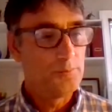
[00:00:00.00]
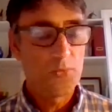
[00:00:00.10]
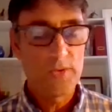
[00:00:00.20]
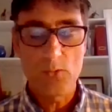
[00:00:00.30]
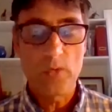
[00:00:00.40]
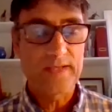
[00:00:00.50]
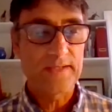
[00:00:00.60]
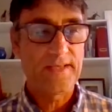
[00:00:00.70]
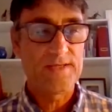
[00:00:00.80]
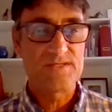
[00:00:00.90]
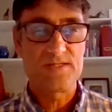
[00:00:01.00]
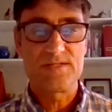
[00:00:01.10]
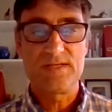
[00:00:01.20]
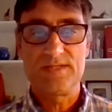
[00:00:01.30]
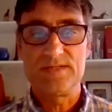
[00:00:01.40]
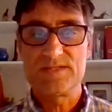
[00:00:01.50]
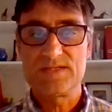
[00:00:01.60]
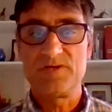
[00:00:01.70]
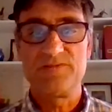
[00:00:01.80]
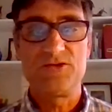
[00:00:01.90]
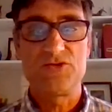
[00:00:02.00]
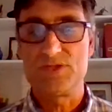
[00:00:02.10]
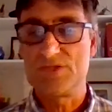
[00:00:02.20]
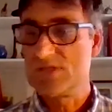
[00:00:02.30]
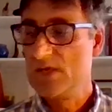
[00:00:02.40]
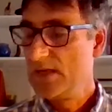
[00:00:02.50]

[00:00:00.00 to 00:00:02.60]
putting wetlands in subdivisions,